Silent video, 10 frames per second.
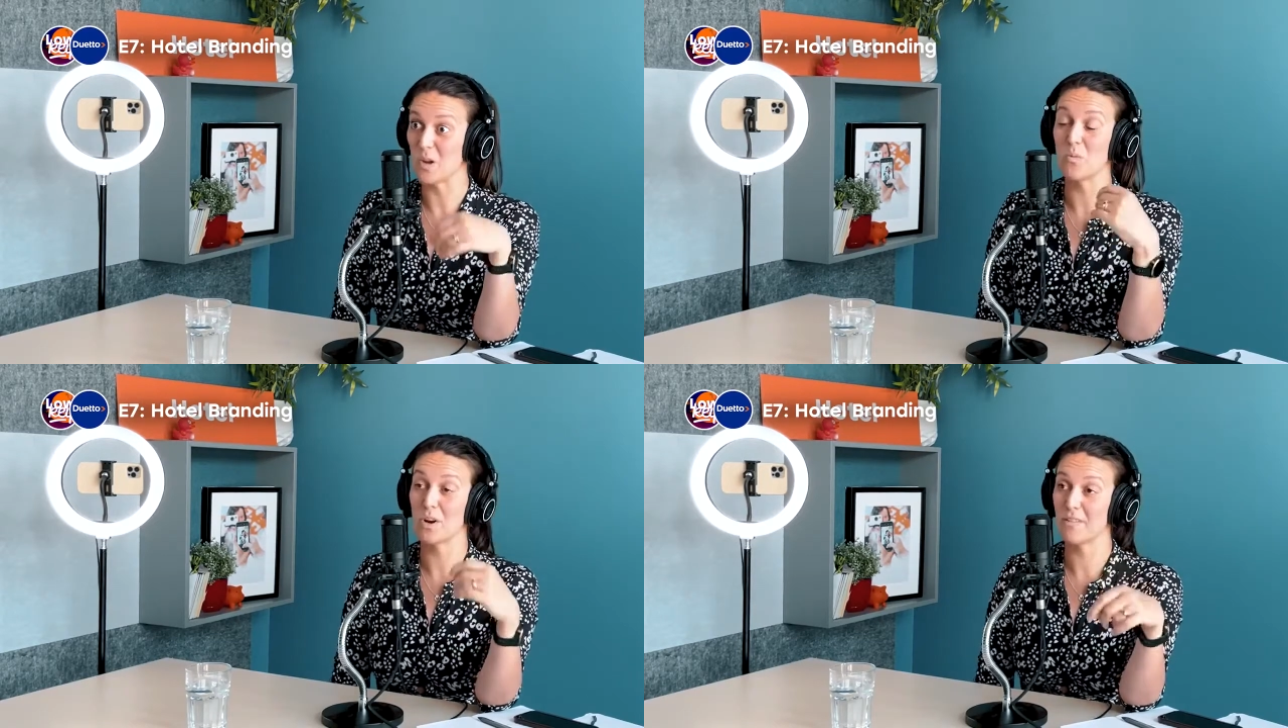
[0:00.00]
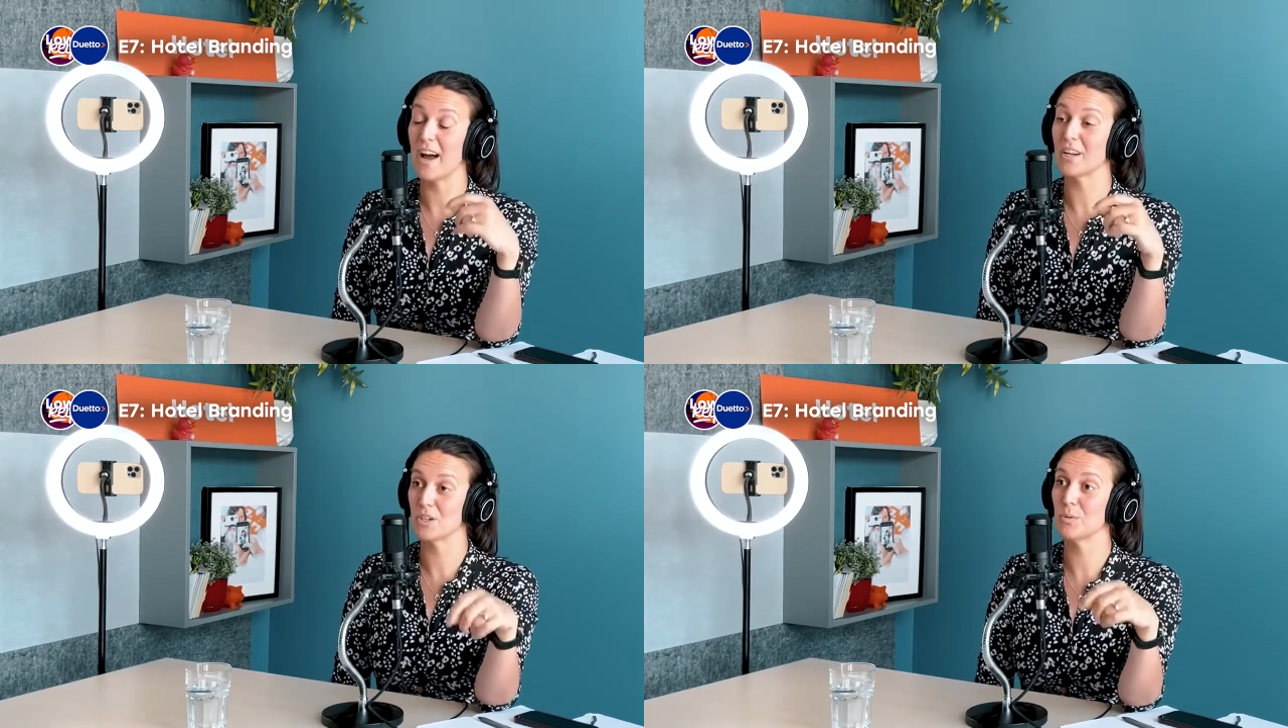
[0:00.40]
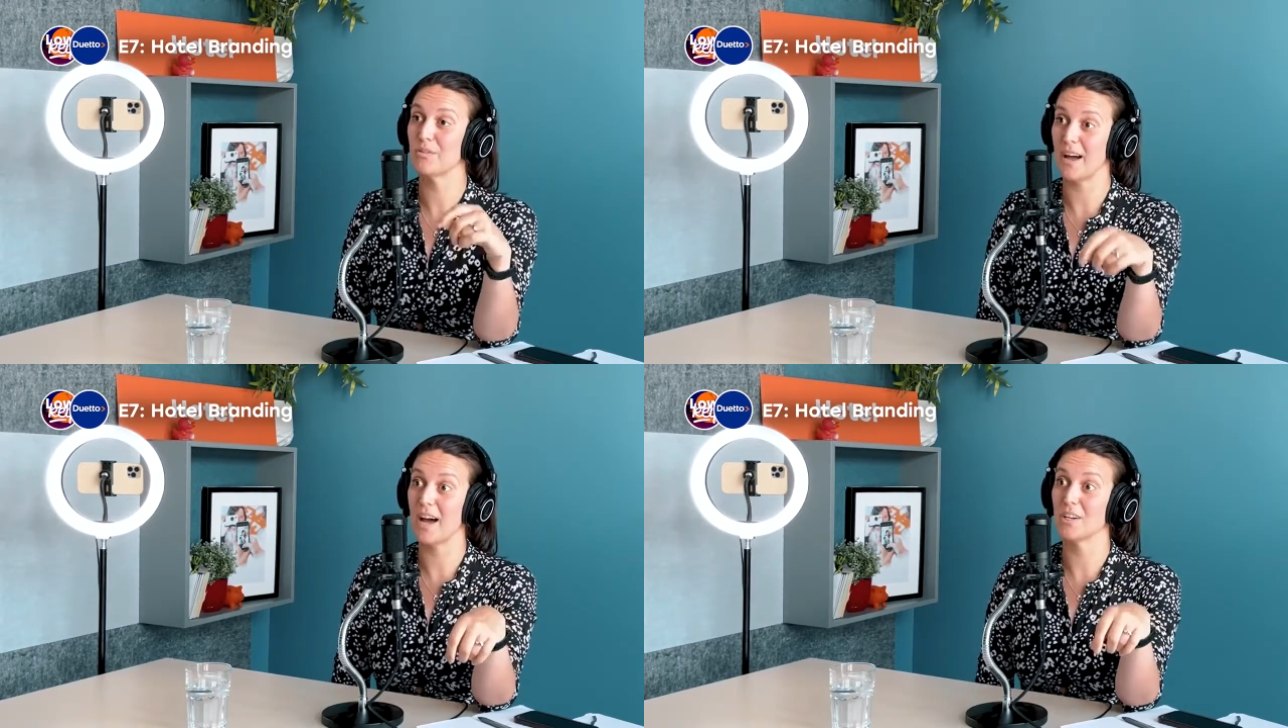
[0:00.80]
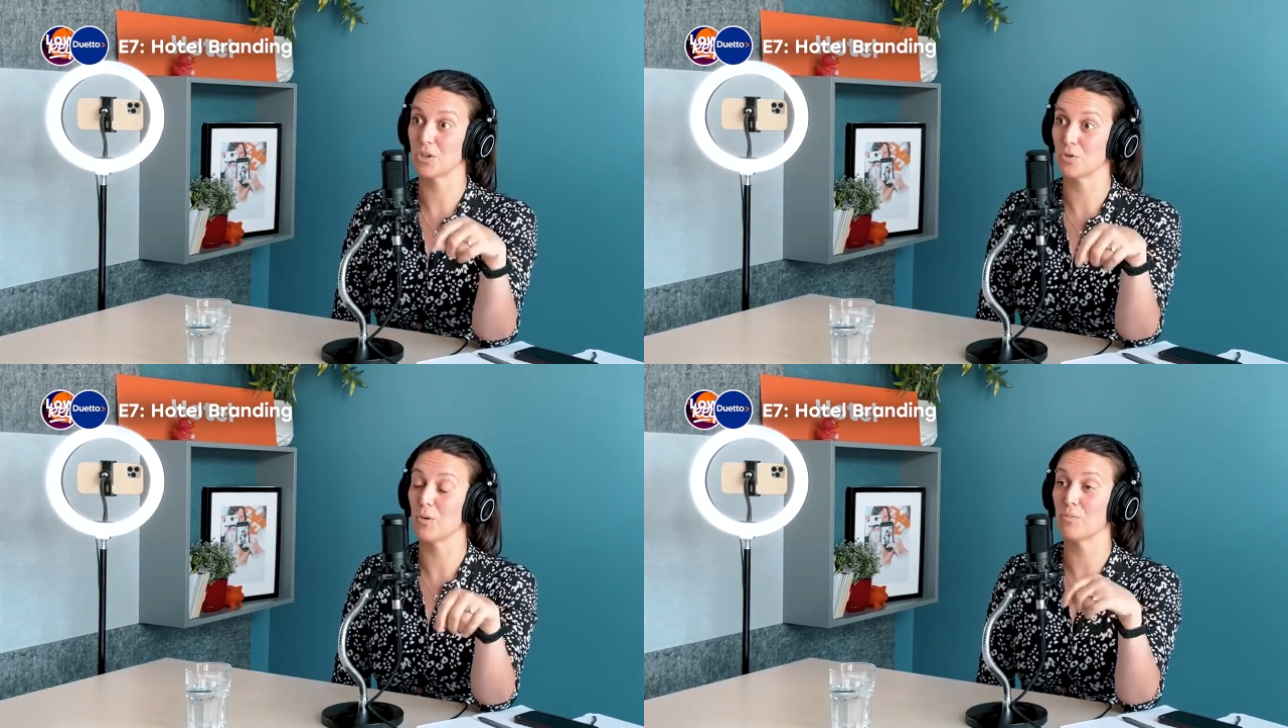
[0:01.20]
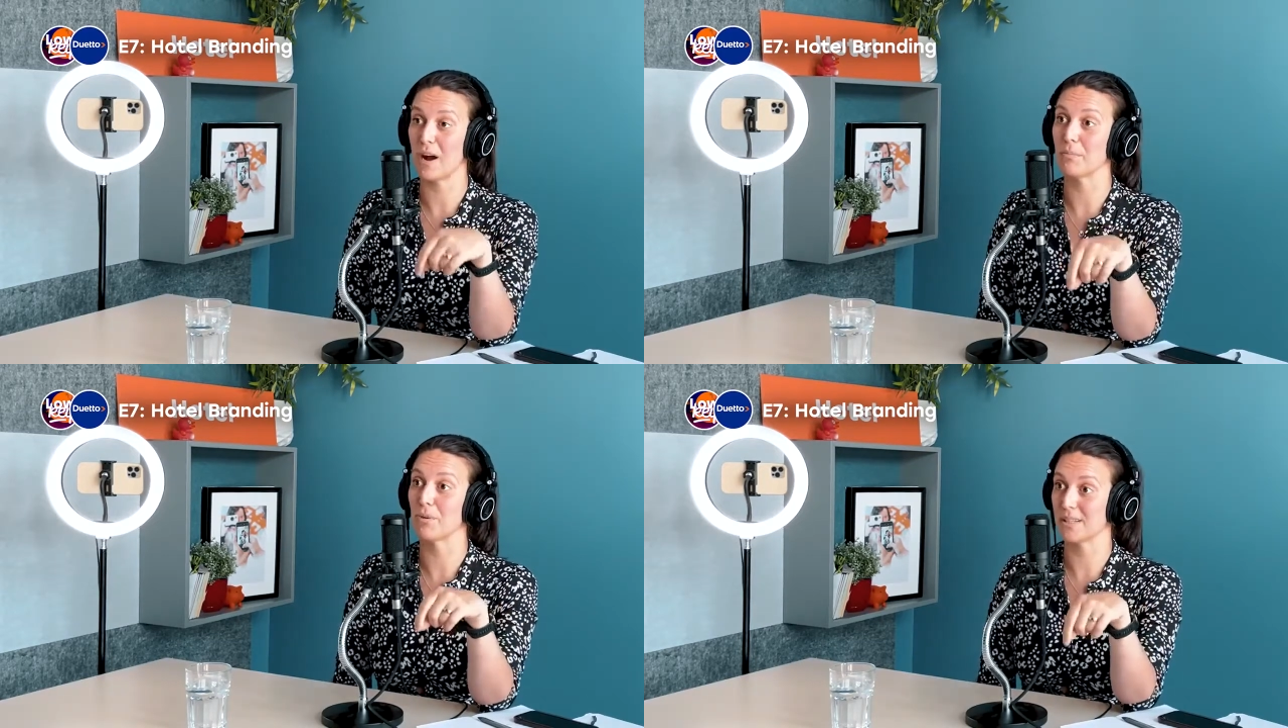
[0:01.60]
you would have had to have had a strong
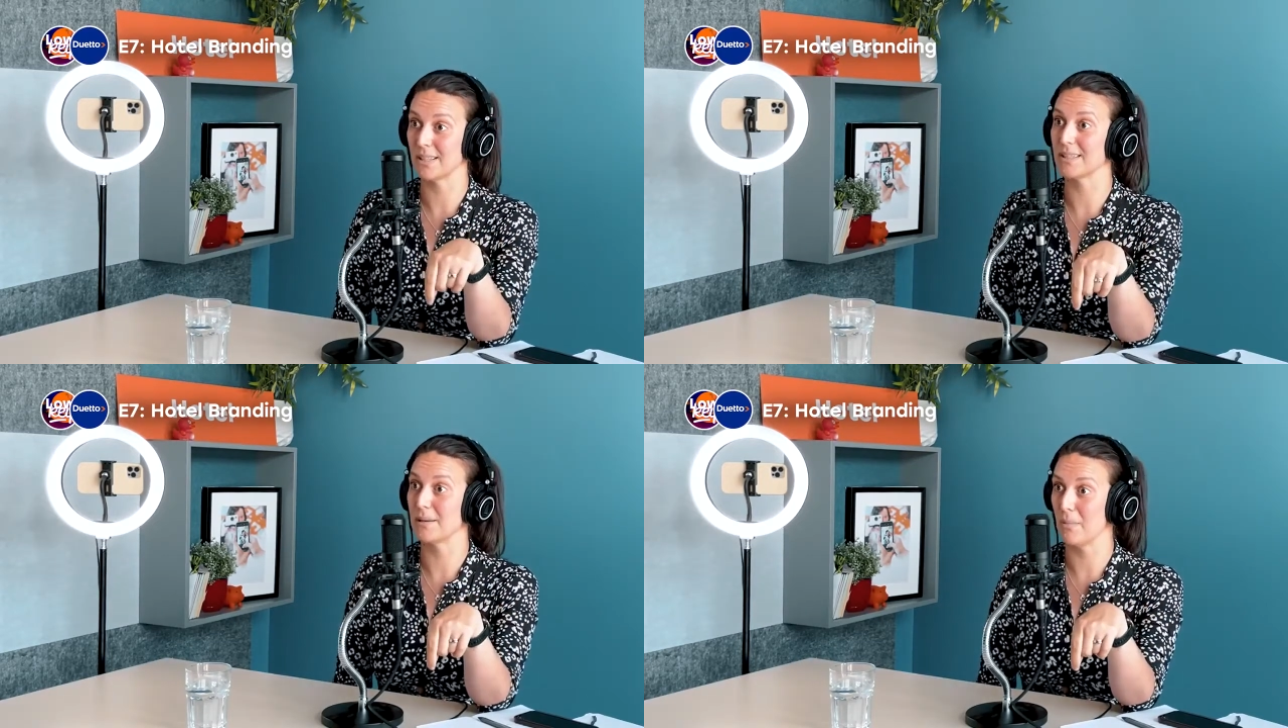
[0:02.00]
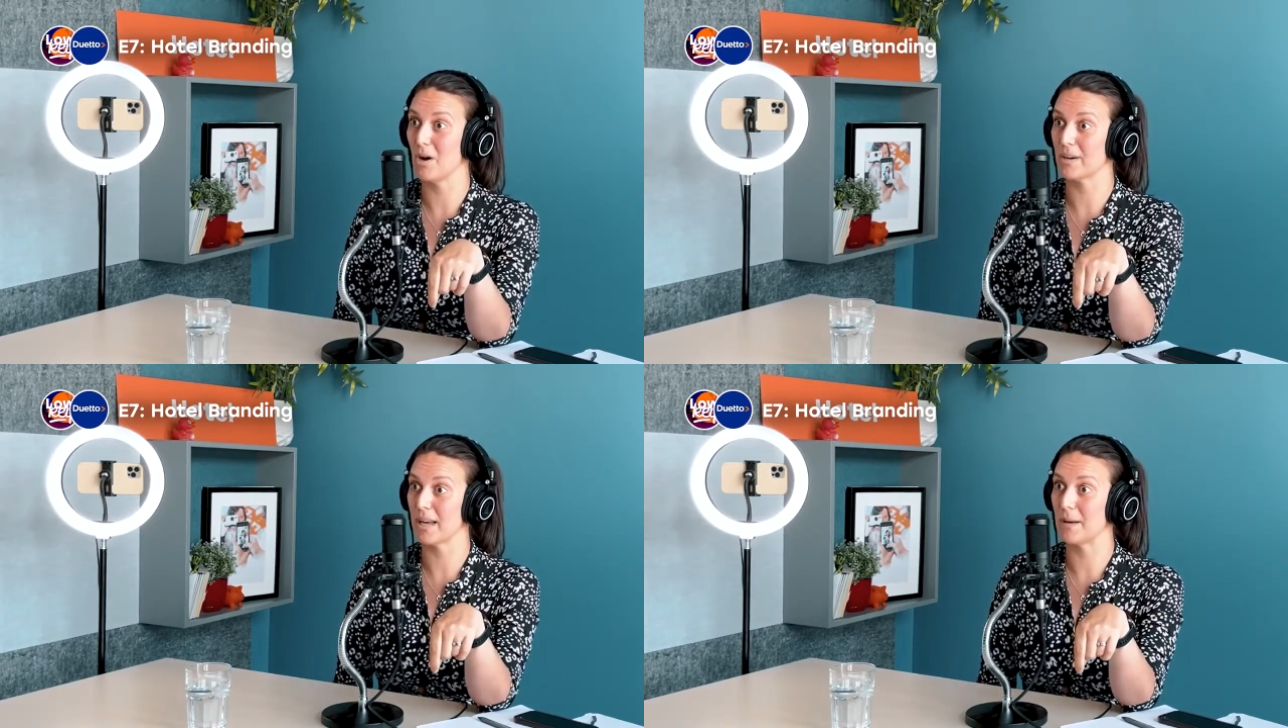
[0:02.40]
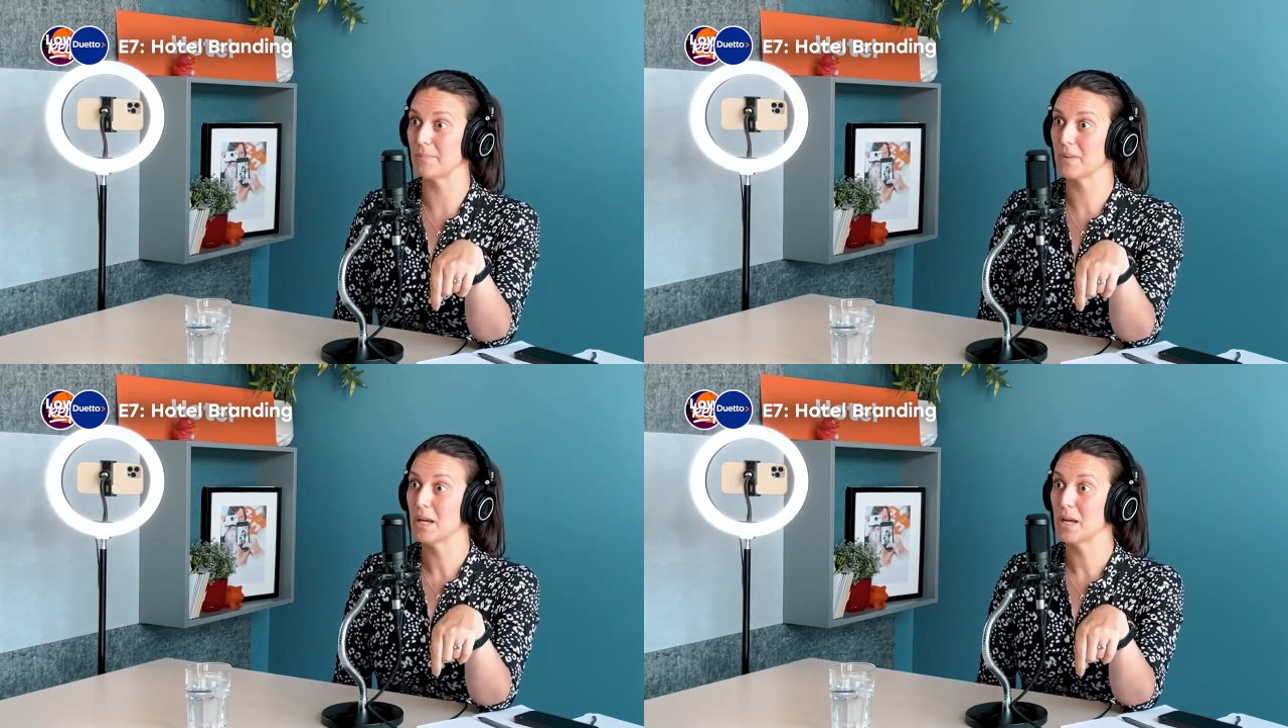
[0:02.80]
brand presence in market.